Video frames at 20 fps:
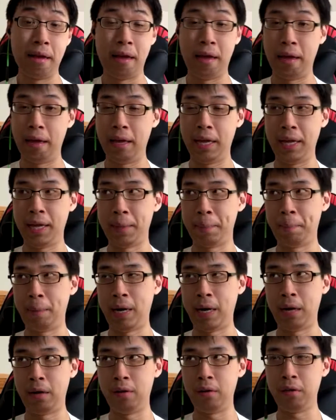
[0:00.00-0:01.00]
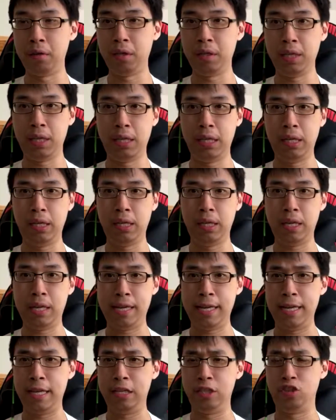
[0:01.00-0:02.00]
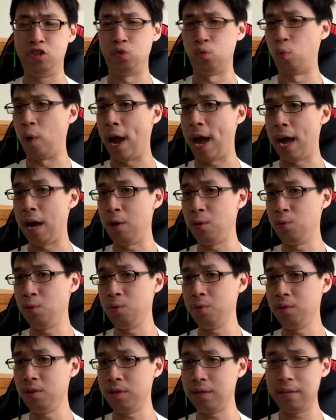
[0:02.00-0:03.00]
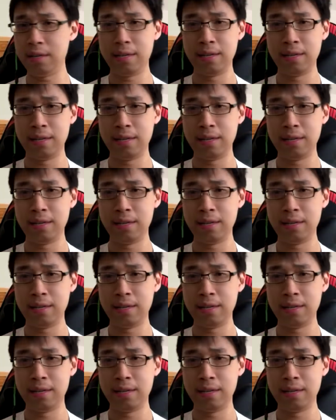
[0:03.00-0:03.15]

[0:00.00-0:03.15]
And apparently he drowned.